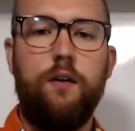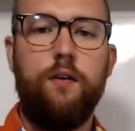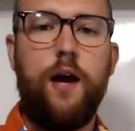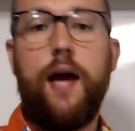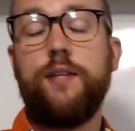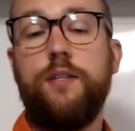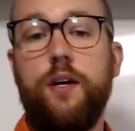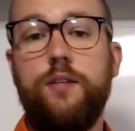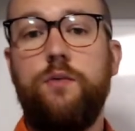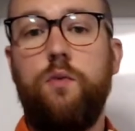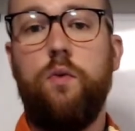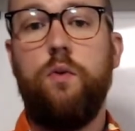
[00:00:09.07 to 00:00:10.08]

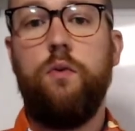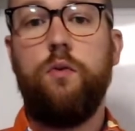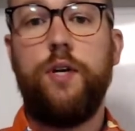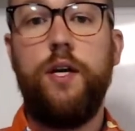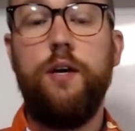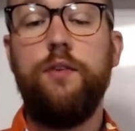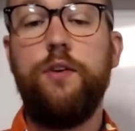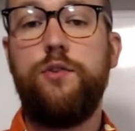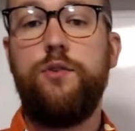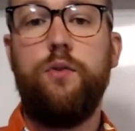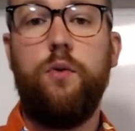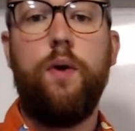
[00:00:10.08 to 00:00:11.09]
accessed or given
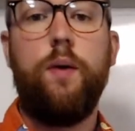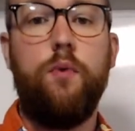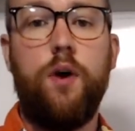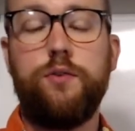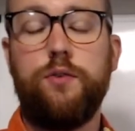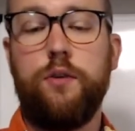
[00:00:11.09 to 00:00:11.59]
to a web browser.